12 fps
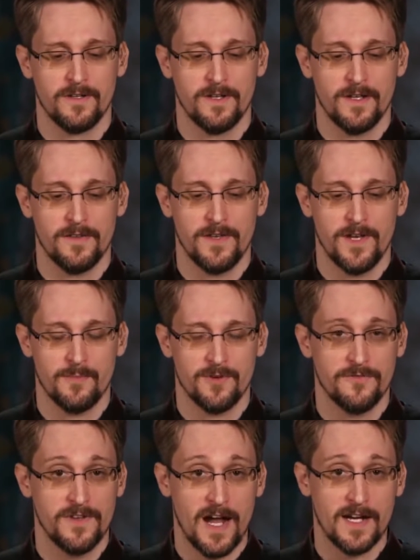The number
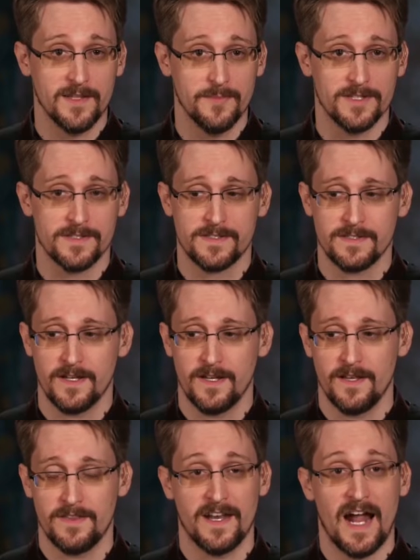of documents
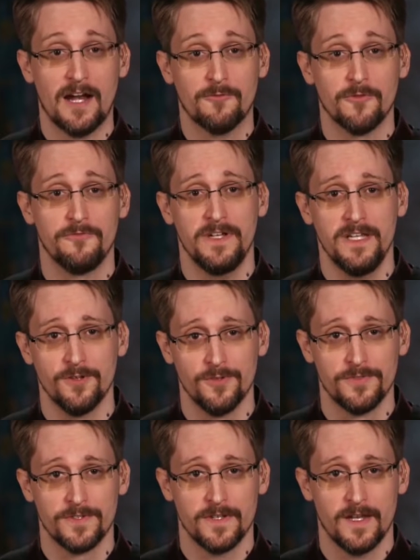that I
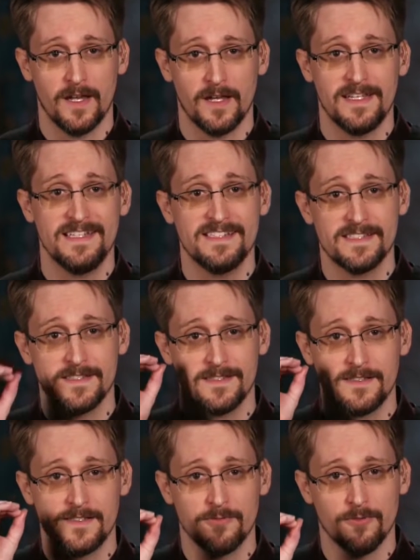revealed is
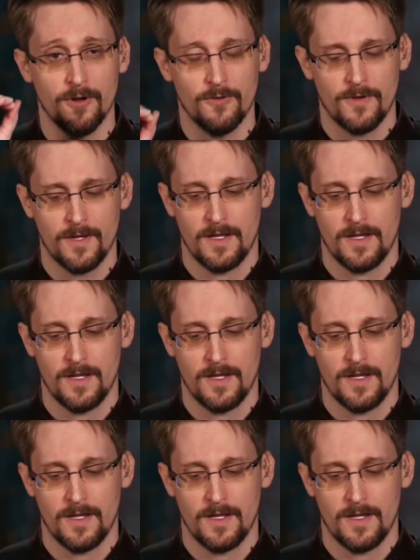0.